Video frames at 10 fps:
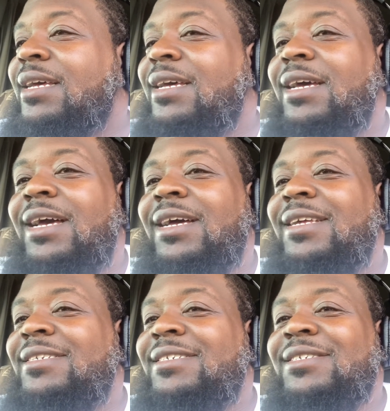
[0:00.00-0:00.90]
I
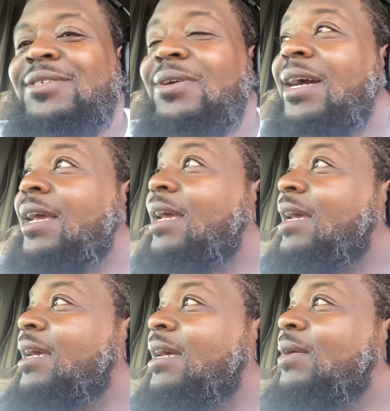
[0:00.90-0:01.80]

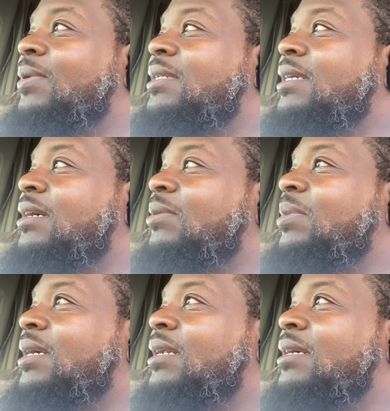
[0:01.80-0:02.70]
can't get it with tail,
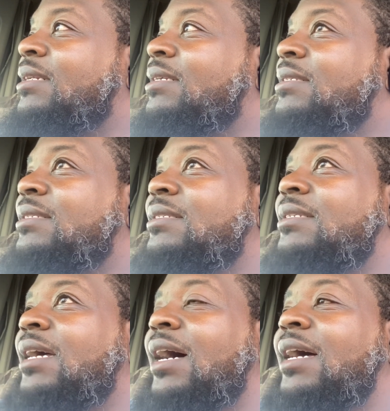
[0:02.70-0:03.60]
man.
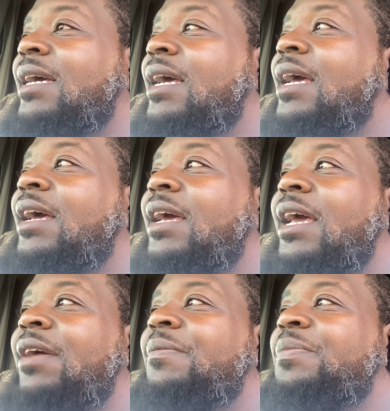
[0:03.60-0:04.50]

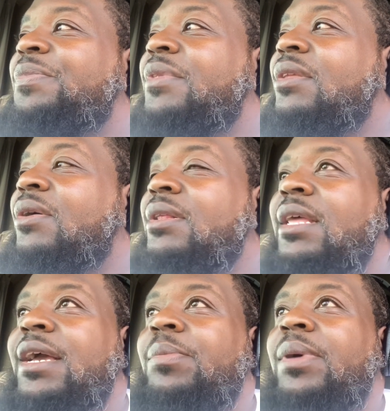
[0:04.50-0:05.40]
And to
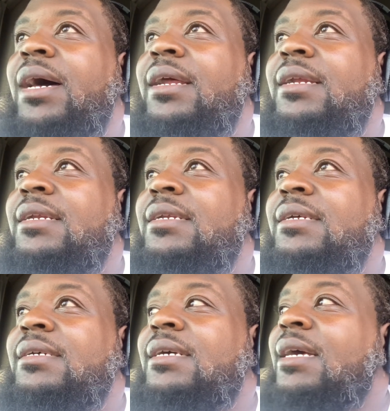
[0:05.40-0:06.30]
think about it,
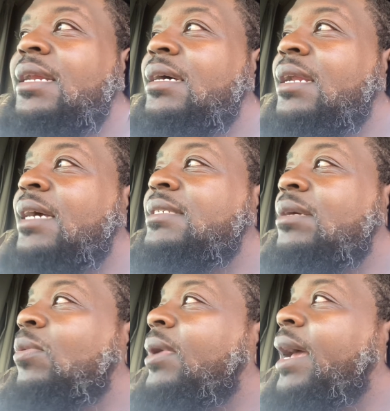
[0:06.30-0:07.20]
it looked like
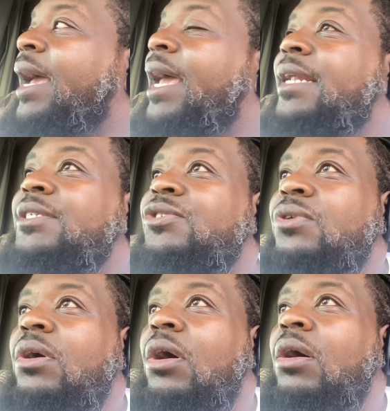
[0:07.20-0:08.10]
someone had this
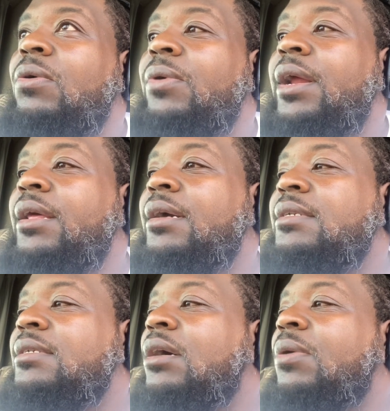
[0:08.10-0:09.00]
truck already, because
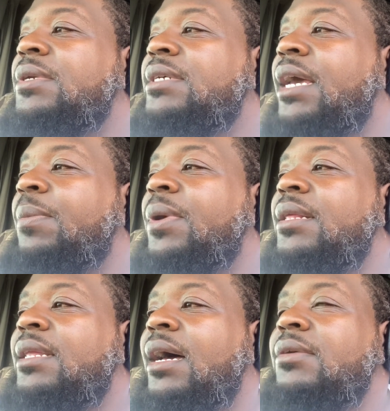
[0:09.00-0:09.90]
it already came with
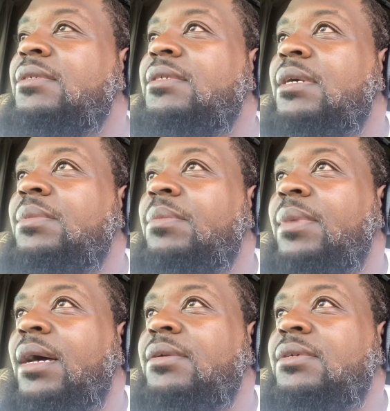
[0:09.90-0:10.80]
1,000 something
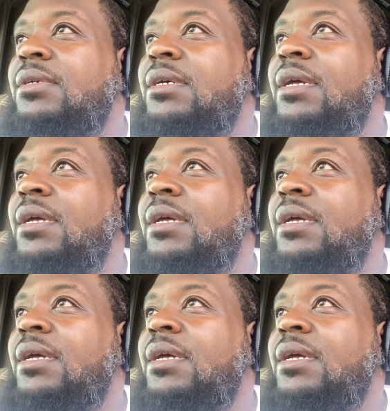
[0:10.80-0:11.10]
miles on it.